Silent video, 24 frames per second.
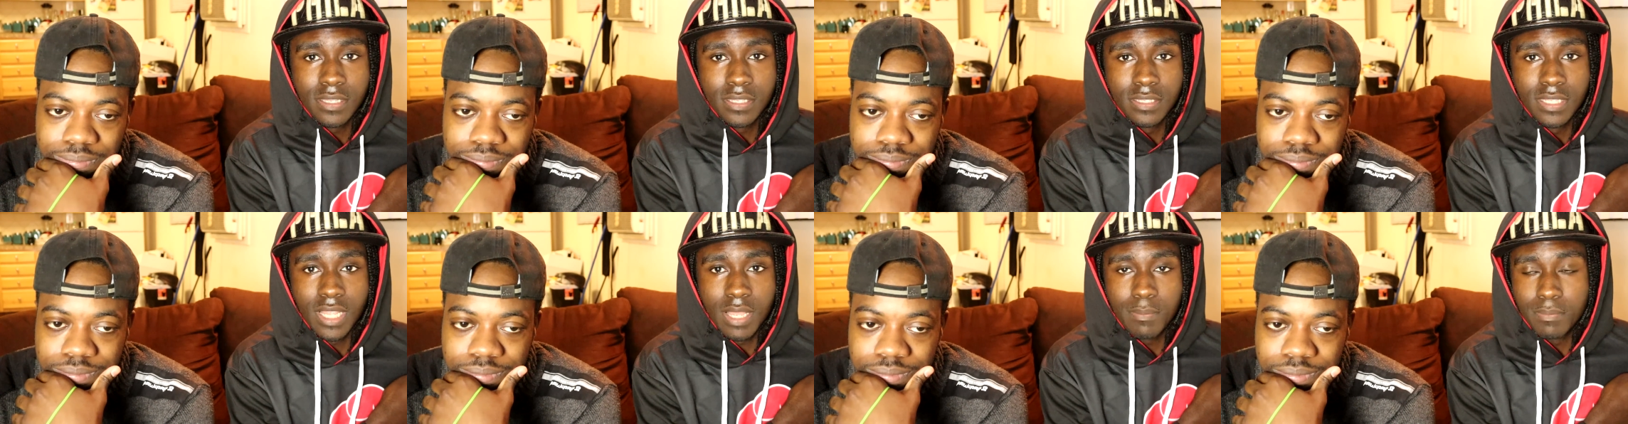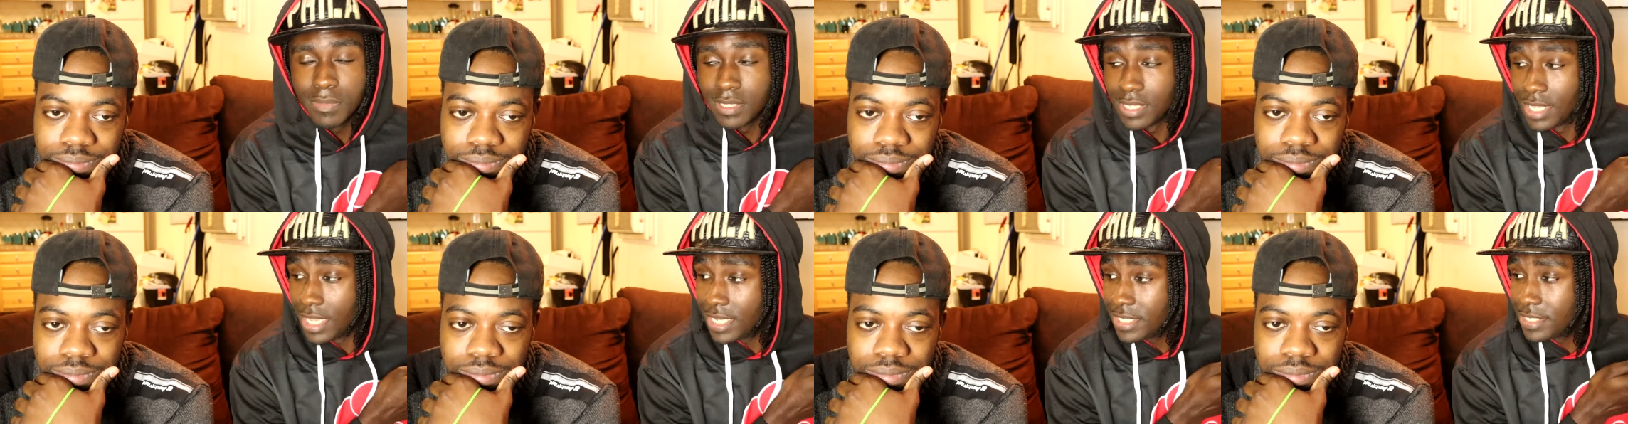
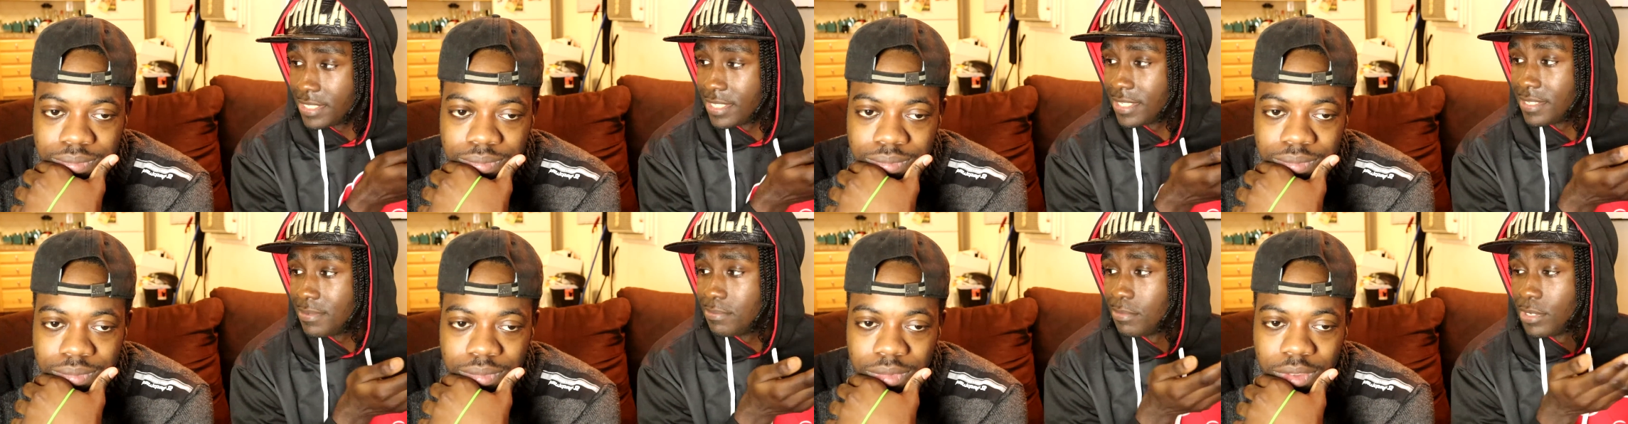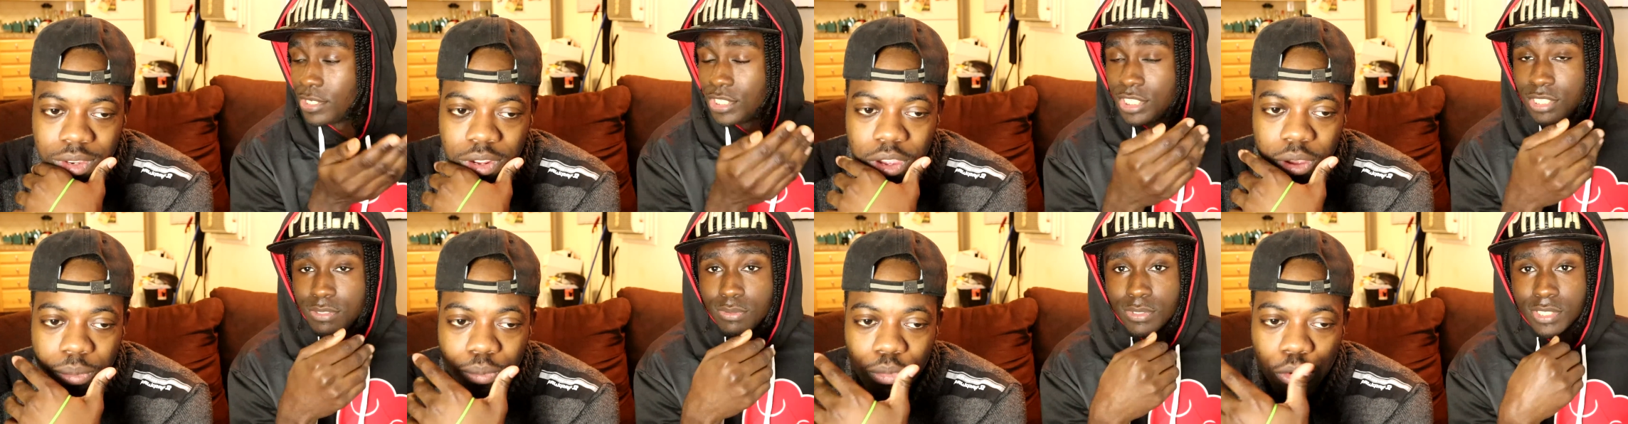Speaker 1: not molested,
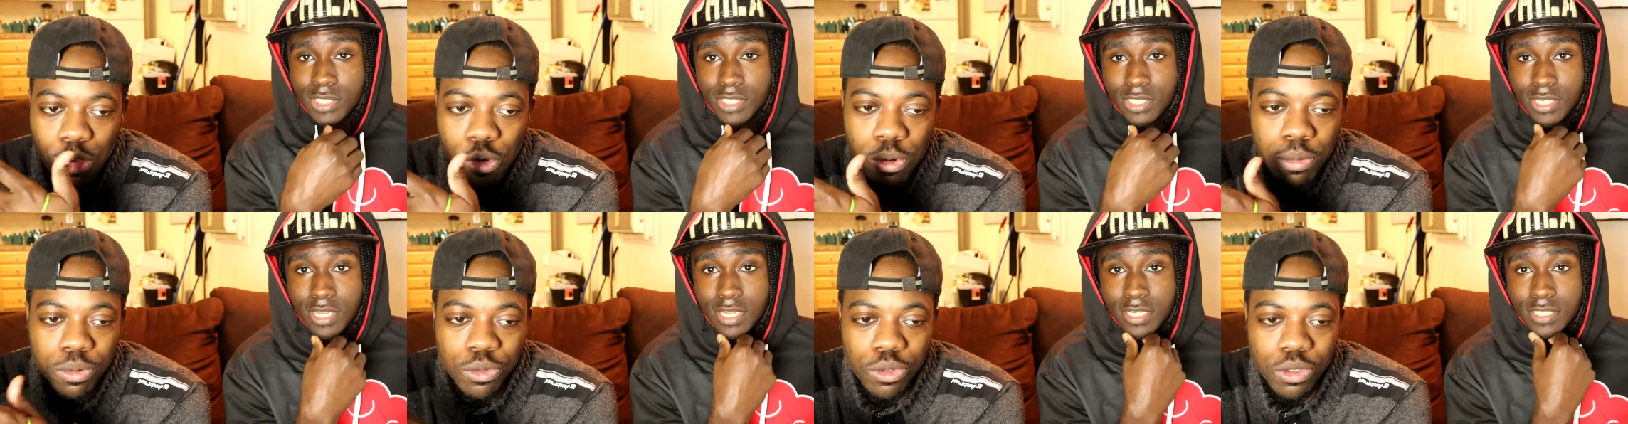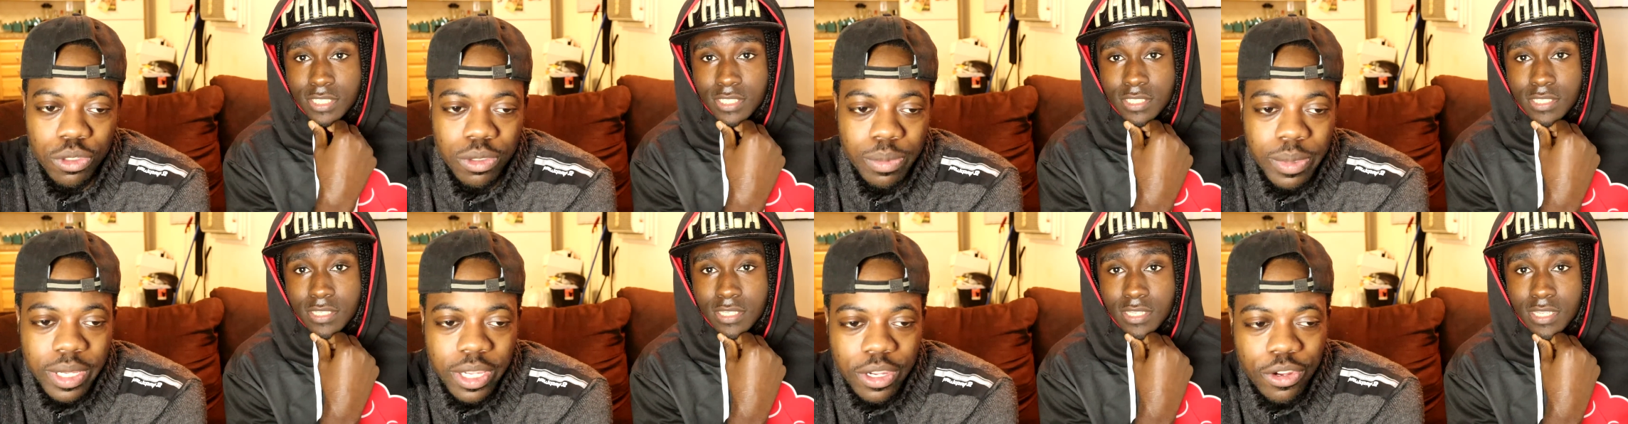but she her was touched.
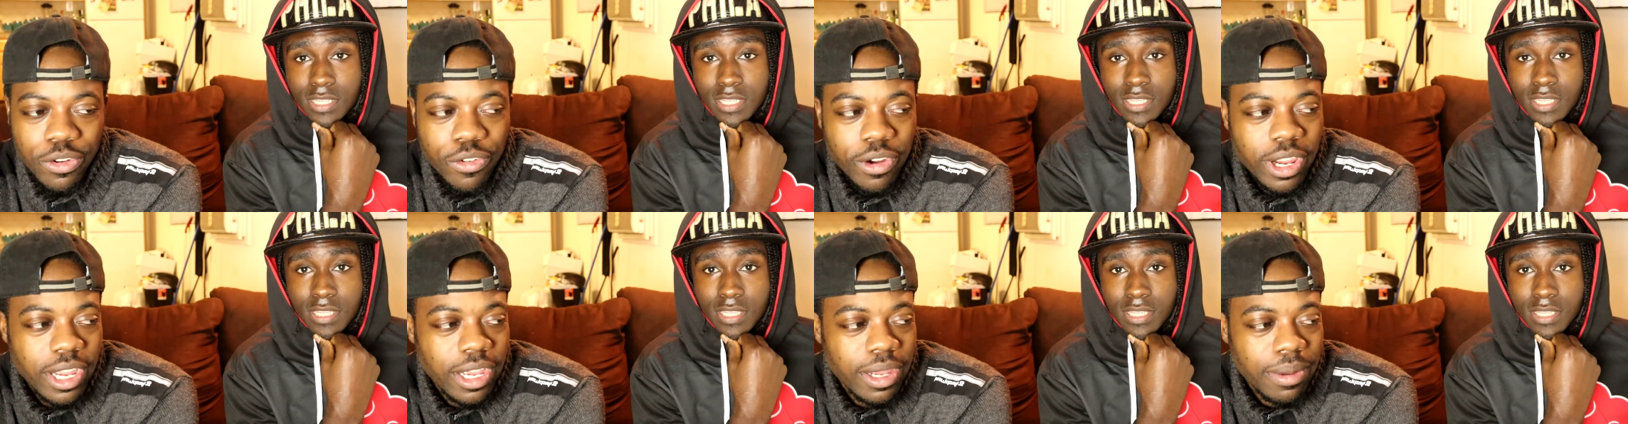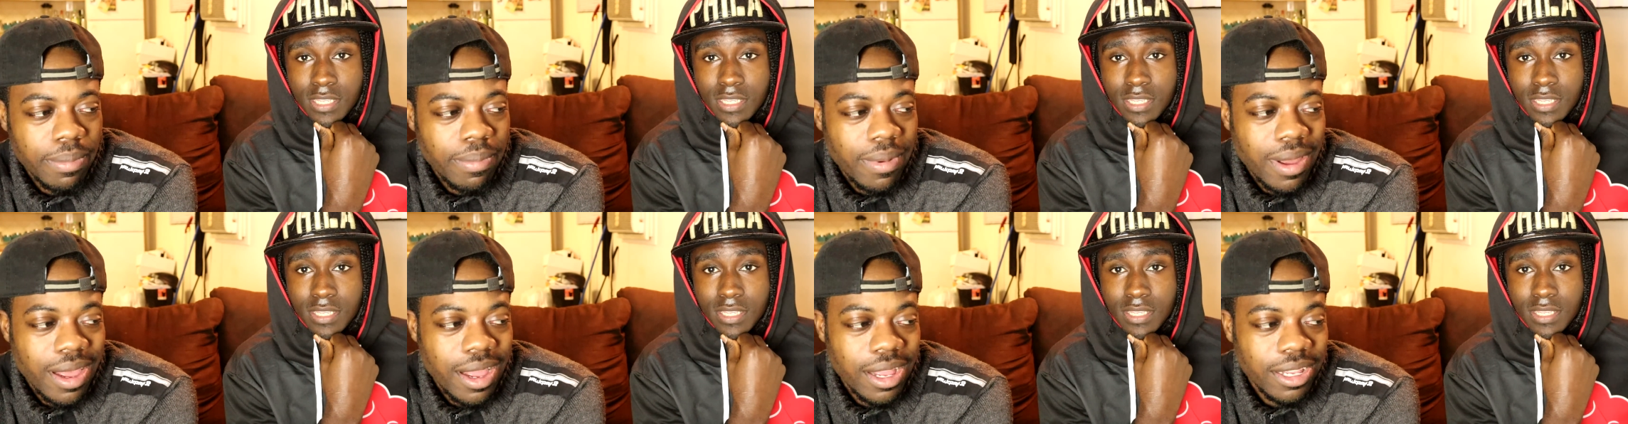was
Speaker 2: being
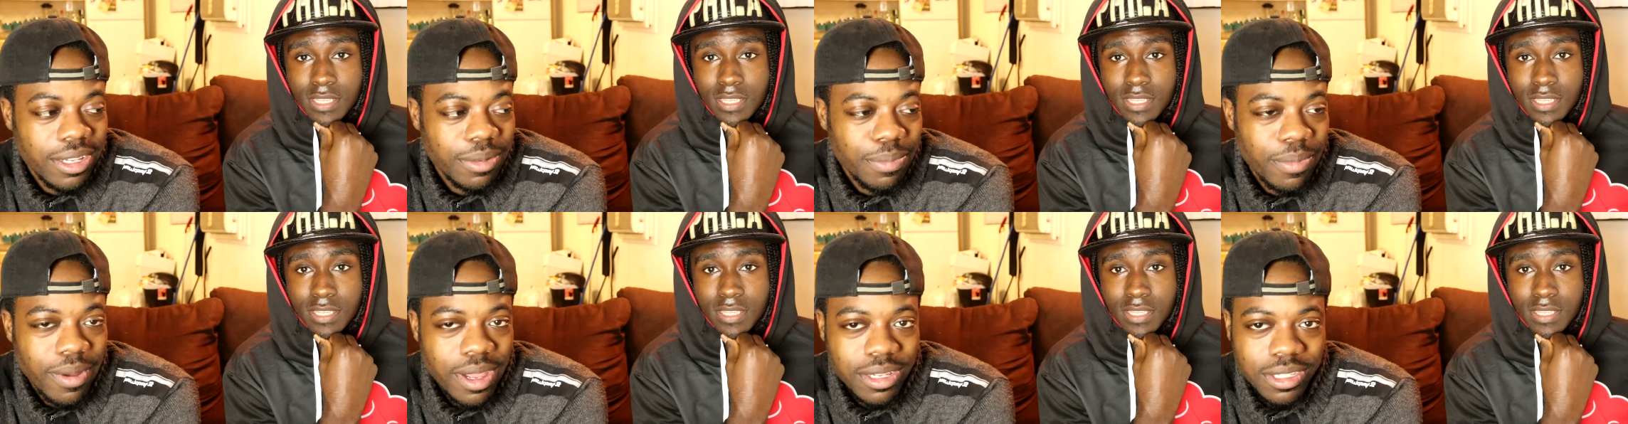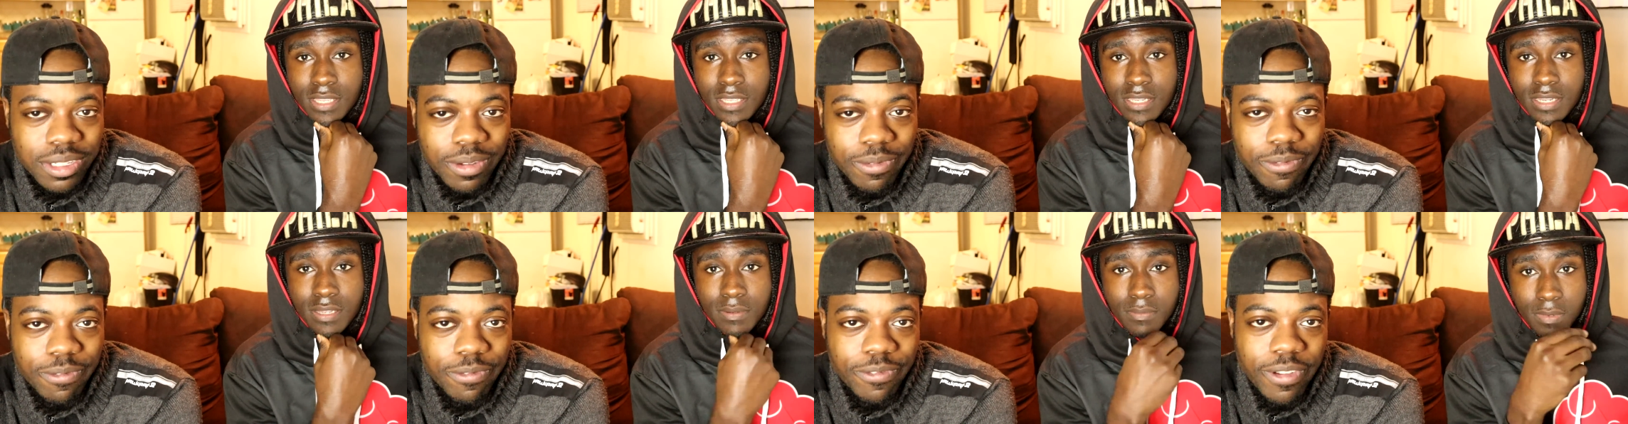grabbed by, by
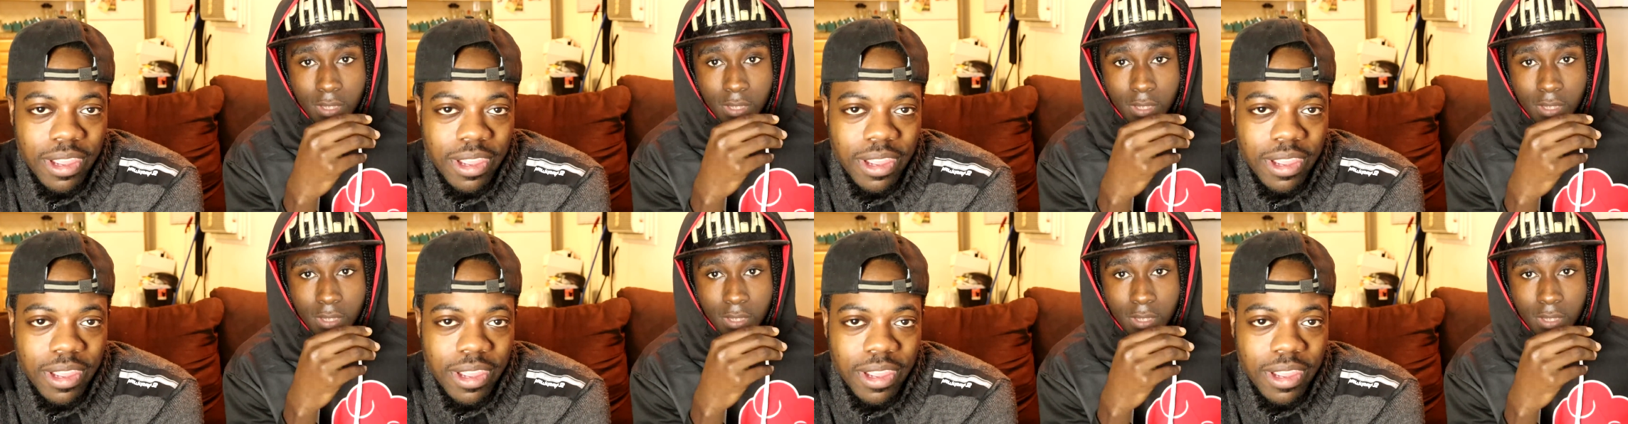some